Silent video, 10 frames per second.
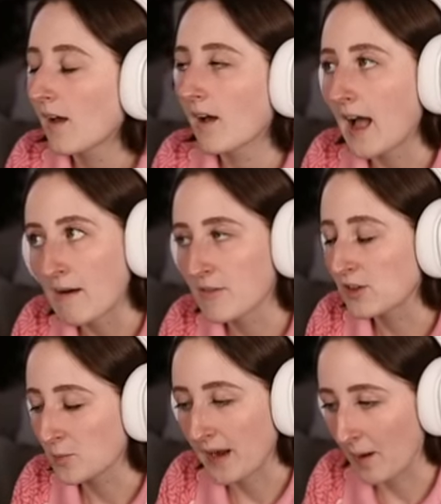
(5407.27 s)

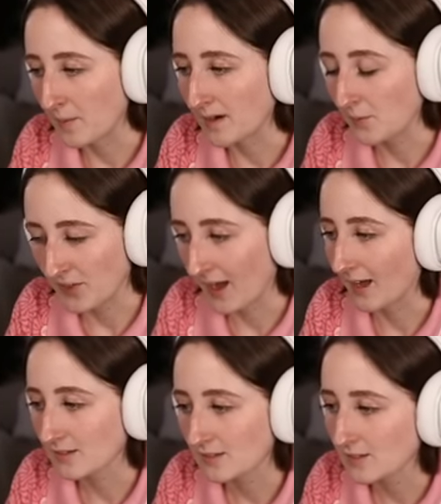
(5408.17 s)
everything's been happening with
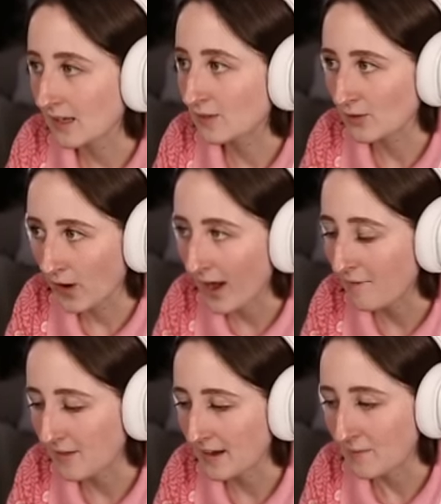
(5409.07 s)
cats. It's
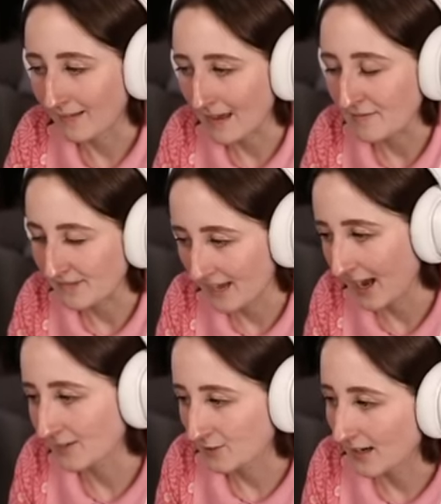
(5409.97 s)
everything in my life is
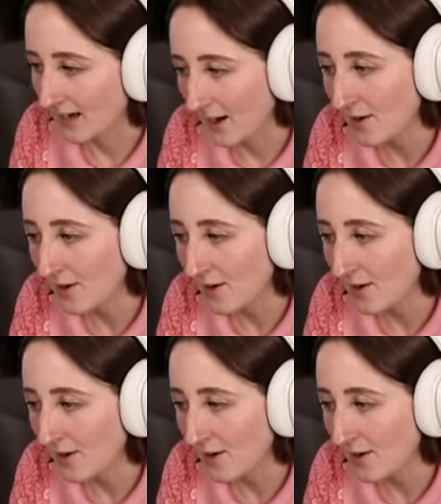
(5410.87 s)
cats right now.